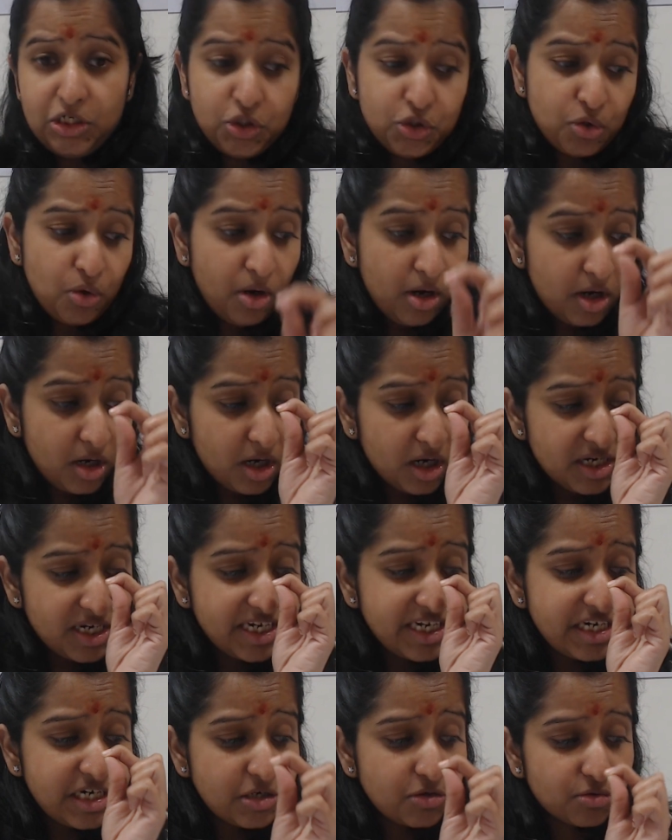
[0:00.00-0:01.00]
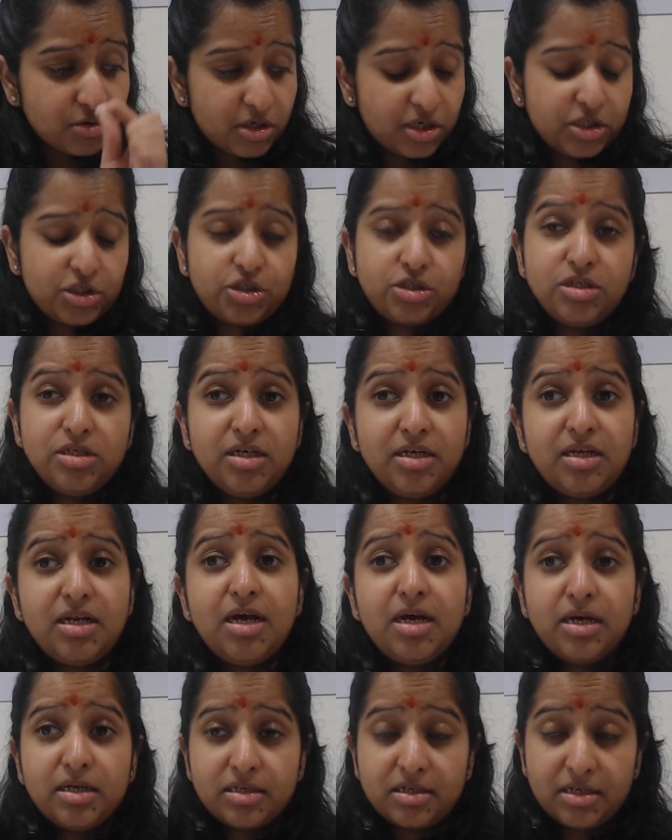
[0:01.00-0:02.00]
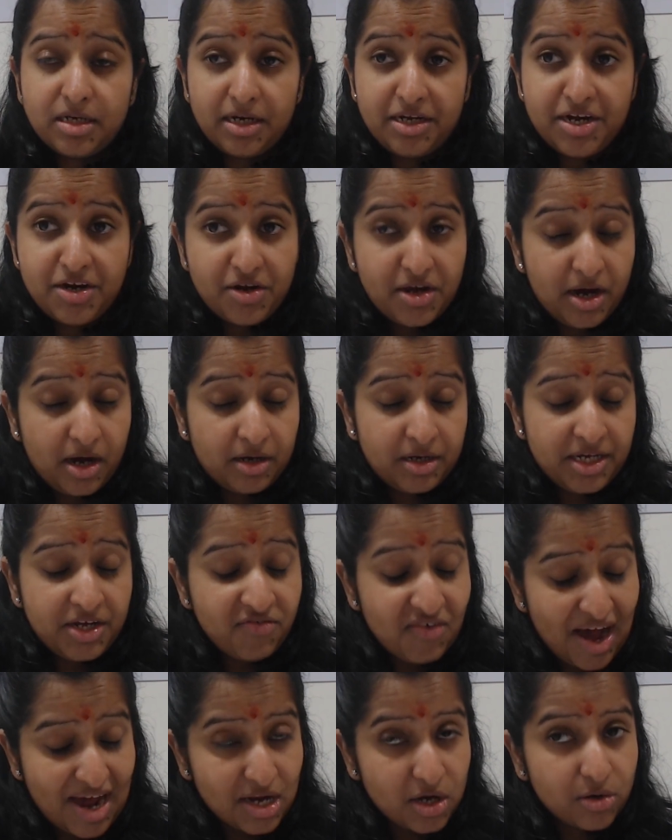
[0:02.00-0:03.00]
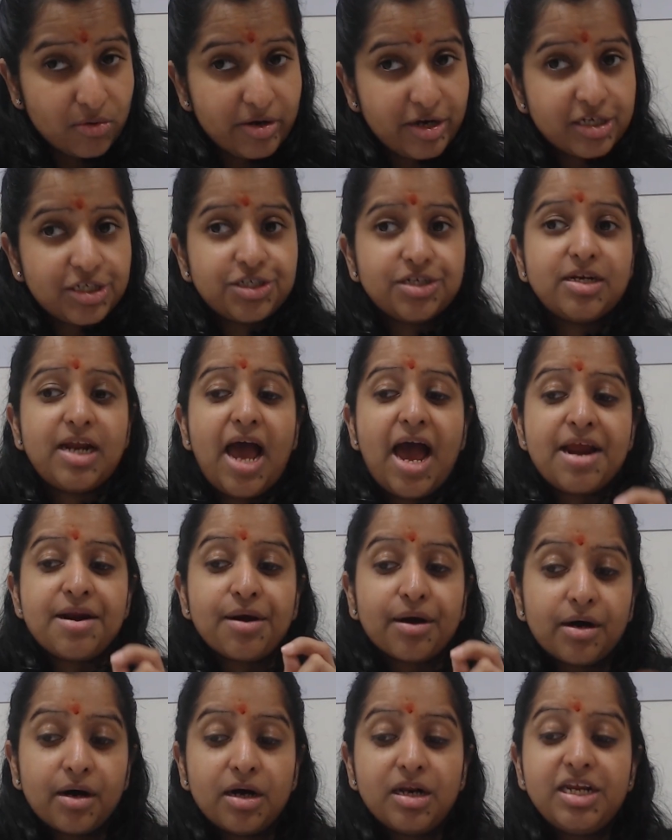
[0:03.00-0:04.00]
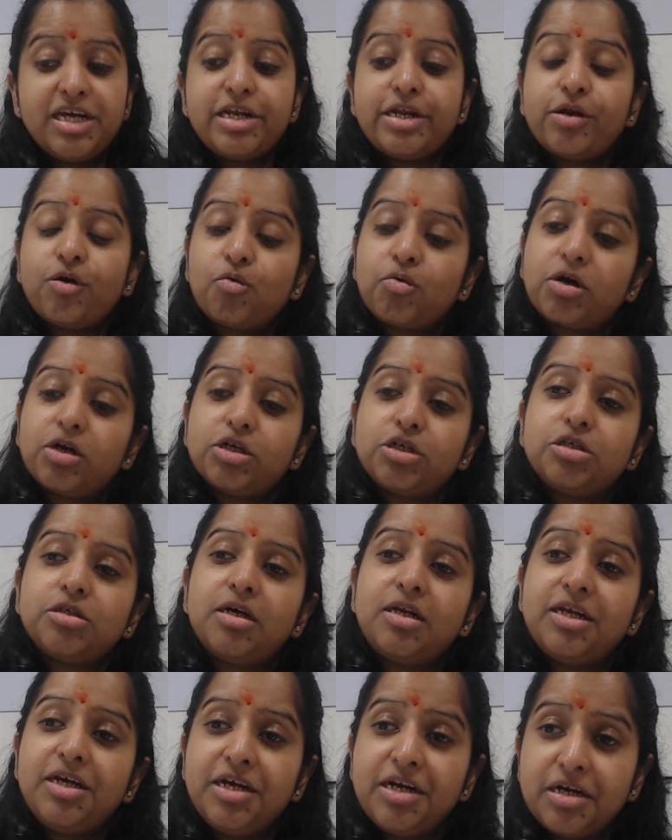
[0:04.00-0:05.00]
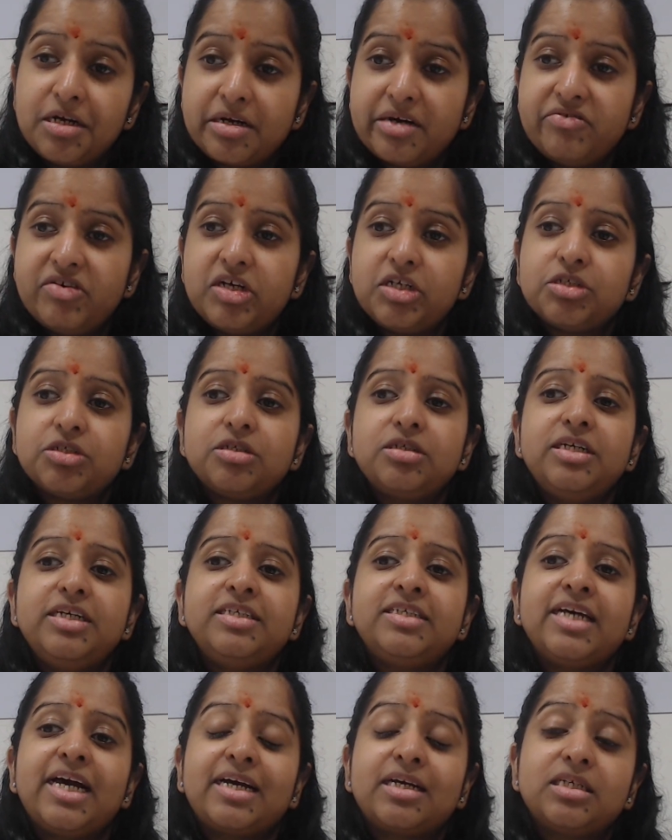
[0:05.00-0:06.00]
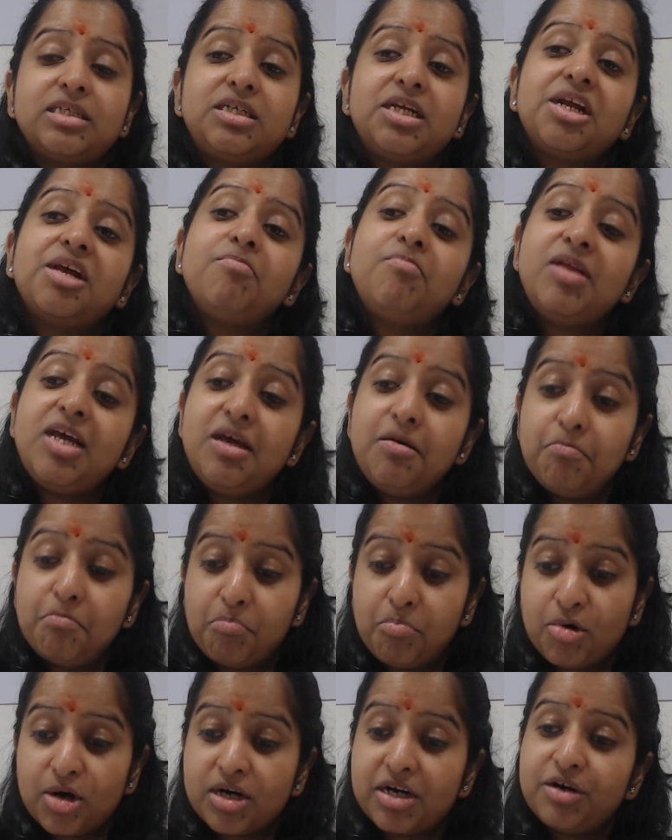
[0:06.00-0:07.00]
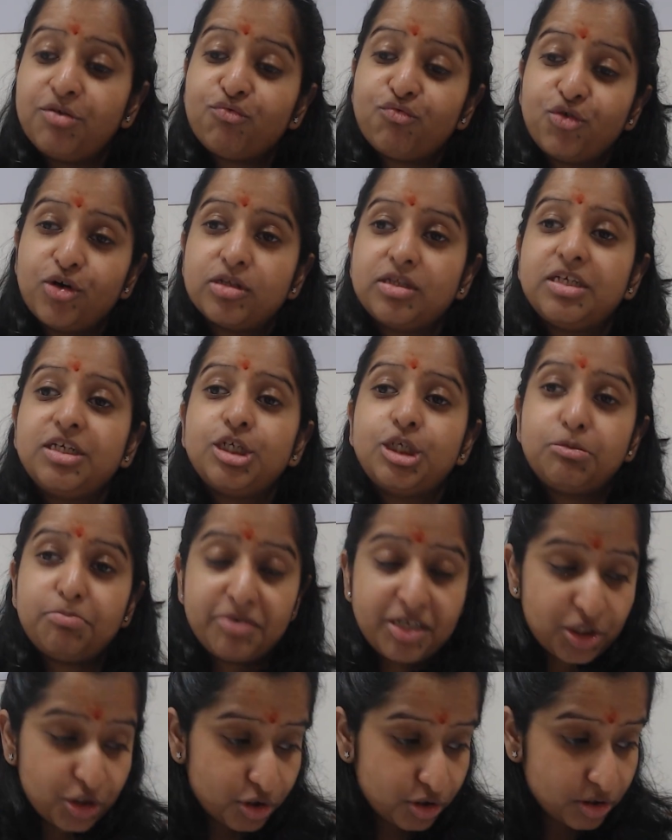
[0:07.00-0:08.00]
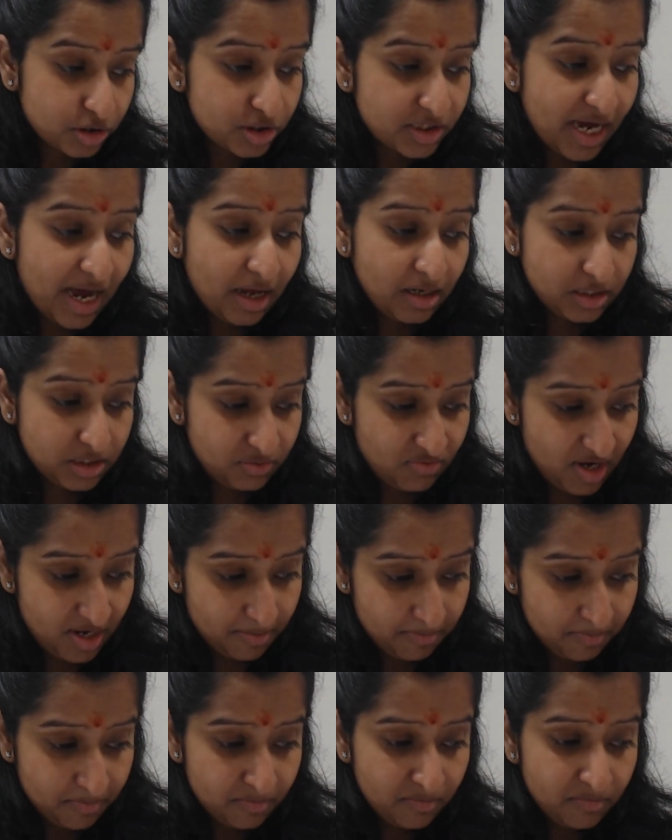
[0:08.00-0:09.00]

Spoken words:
So early nutritional evaluation and early nutritional intervention is extremely important for these patients as well.